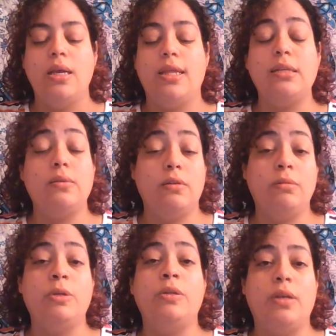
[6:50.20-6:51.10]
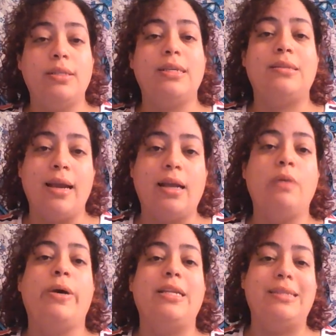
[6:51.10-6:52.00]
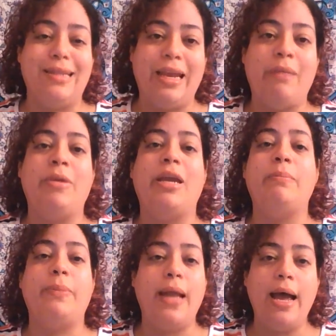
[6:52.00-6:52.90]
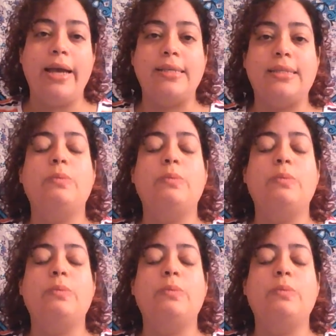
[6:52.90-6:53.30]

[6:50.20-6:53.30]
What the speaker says: This hormone does exactly what its name implies.